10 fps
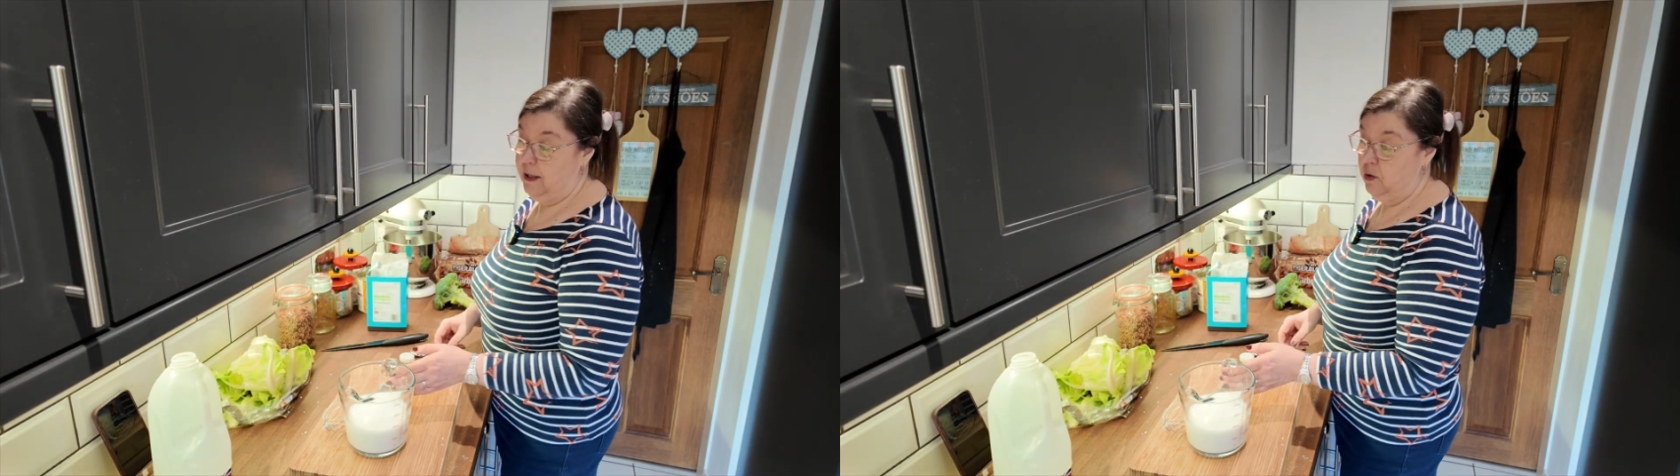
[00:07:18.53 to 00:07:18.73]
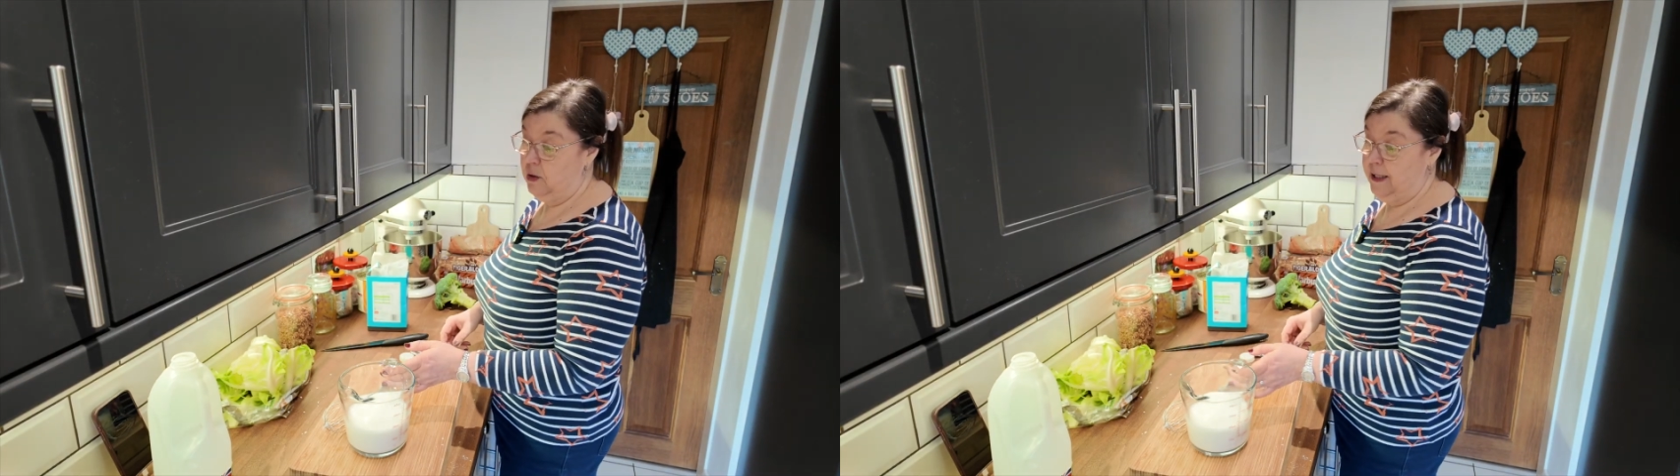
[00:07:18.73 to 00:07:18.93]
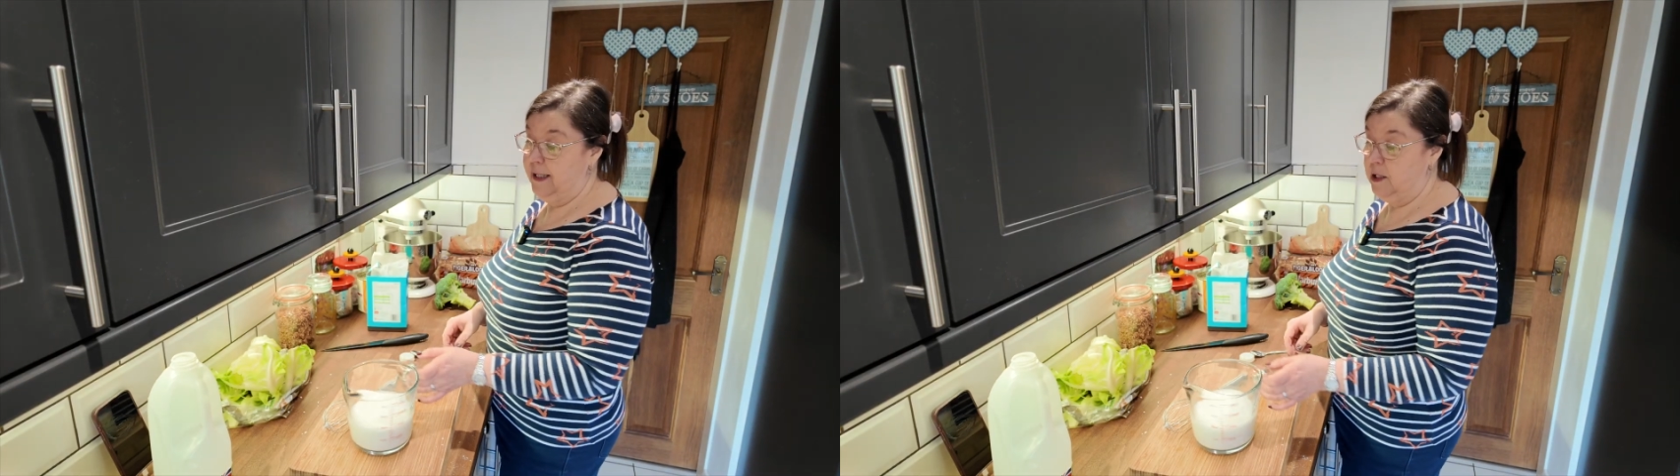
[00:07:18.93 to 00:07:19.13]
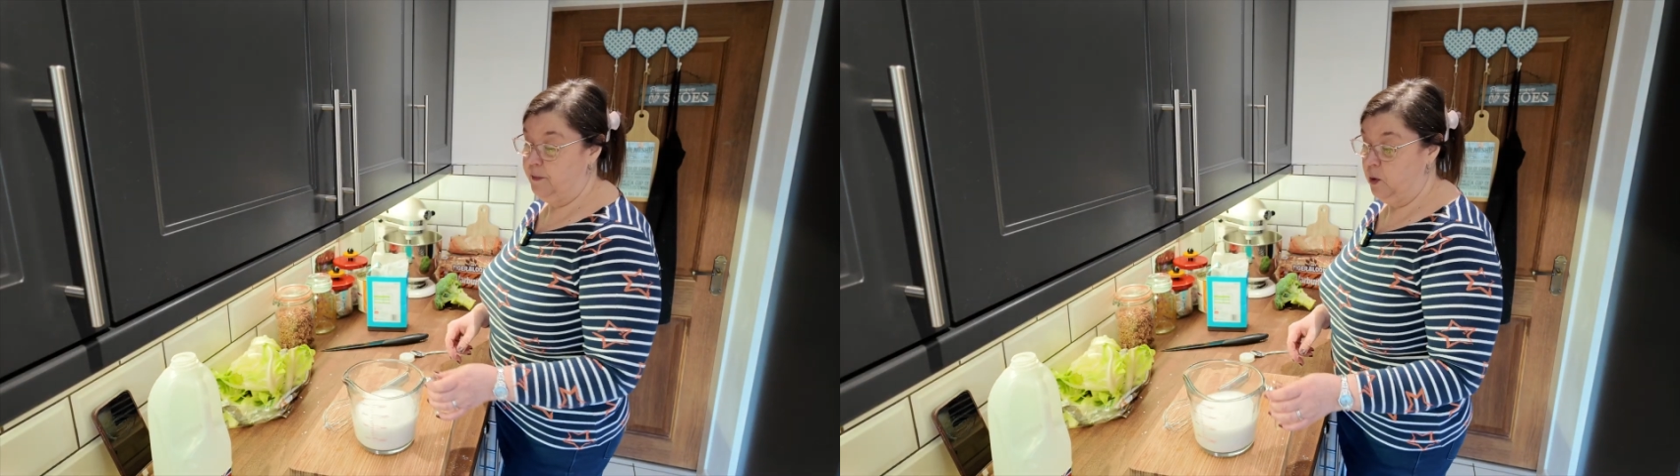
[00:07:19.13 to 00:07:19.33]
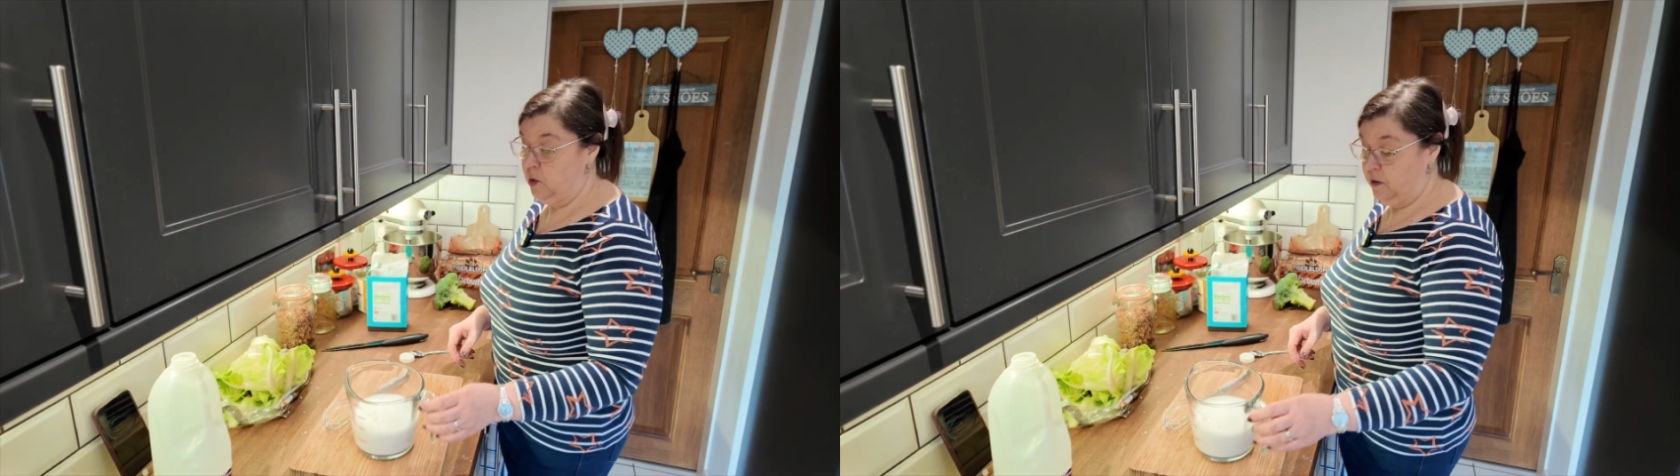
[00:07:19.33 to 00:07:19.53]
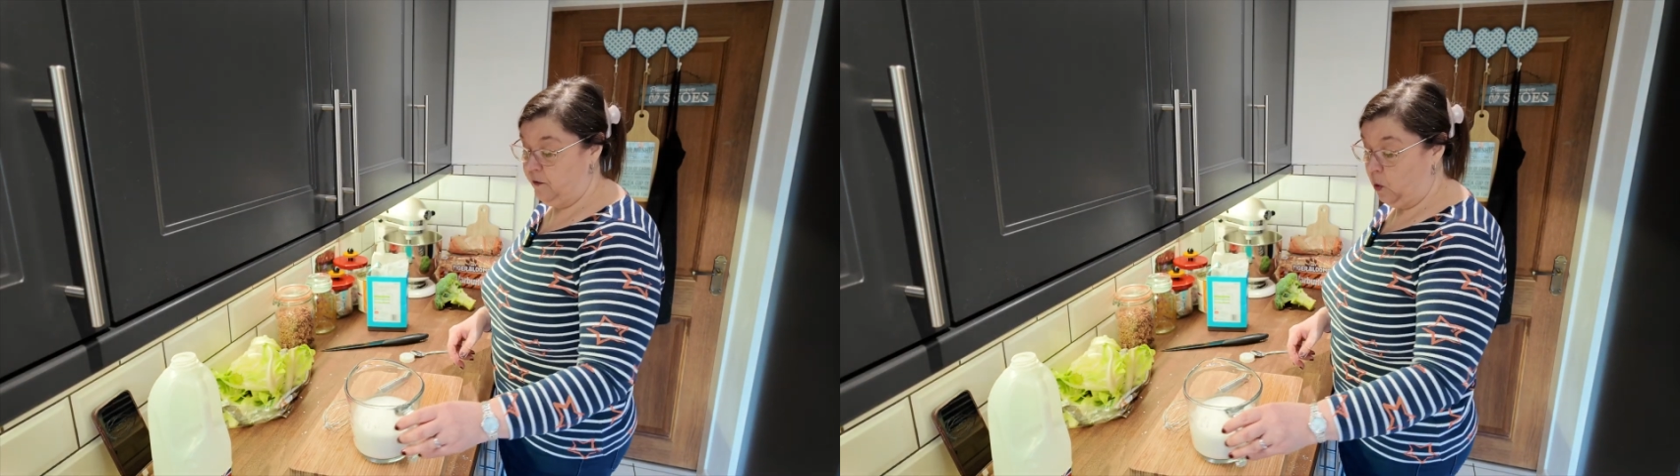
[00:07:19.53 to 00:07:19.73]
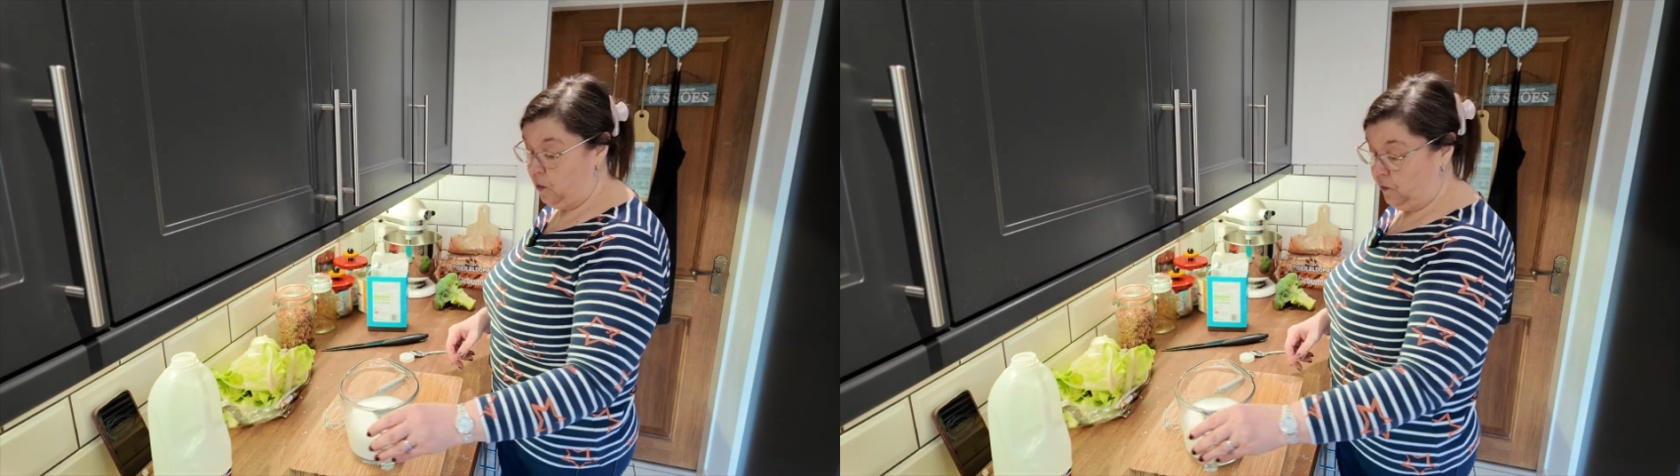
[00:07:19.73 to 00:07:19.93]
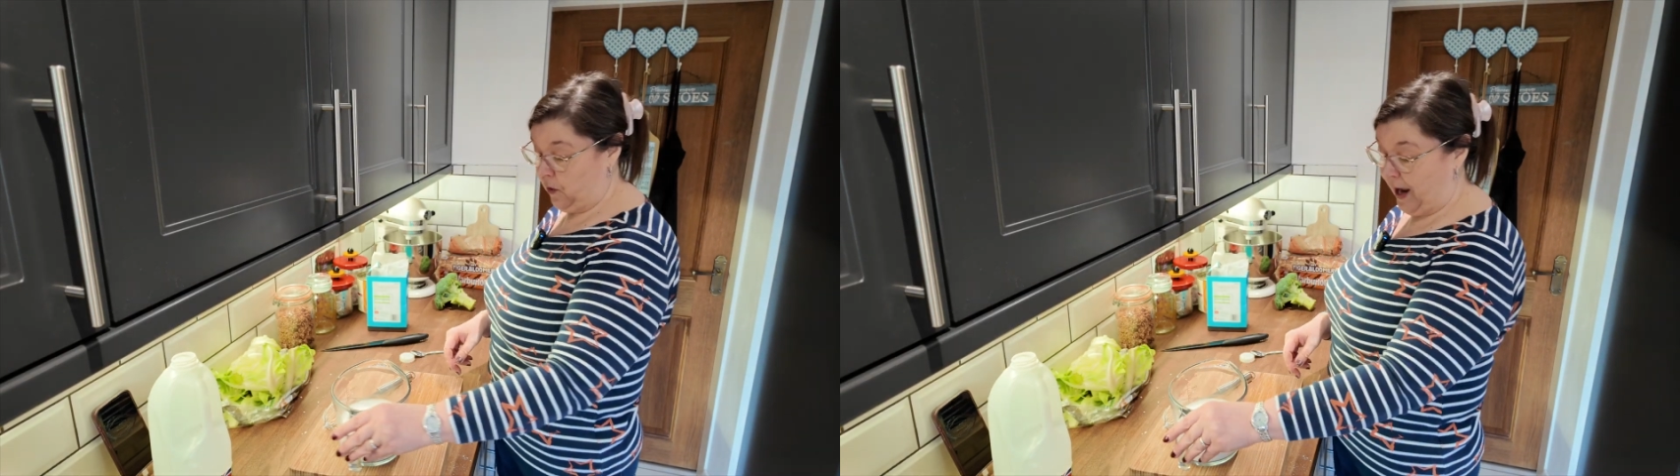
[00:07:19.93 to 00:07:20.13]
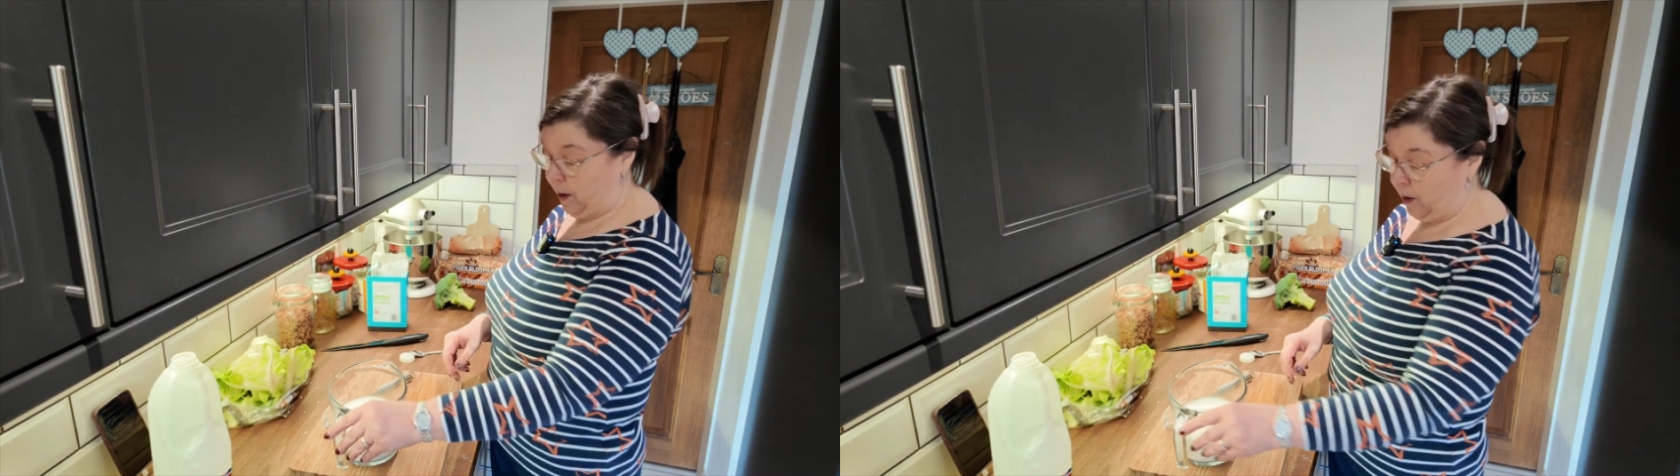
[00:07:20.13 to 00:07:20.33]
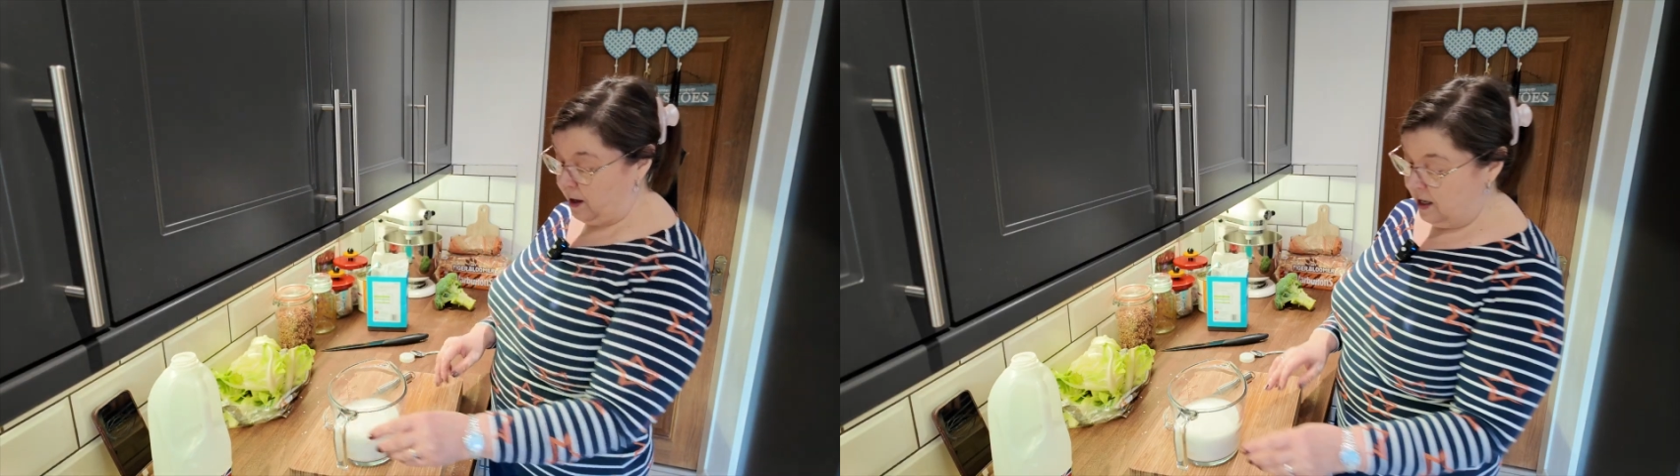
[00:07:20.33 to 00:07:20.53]
good teaspoons of corn
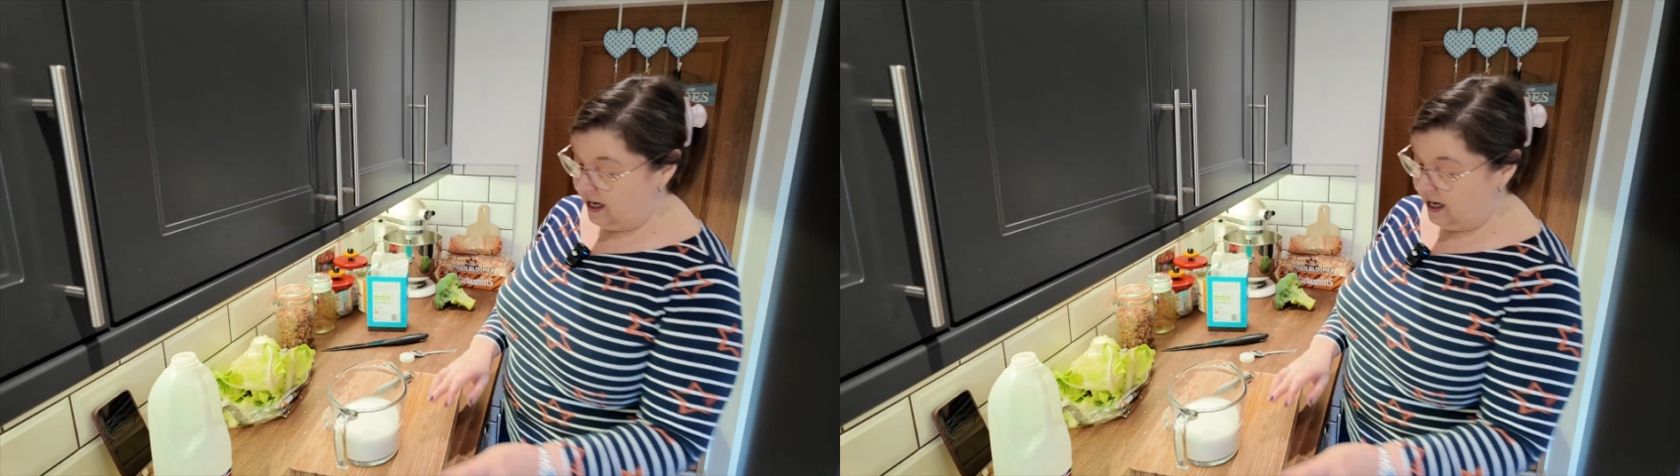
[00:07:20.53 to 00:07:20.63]
flour,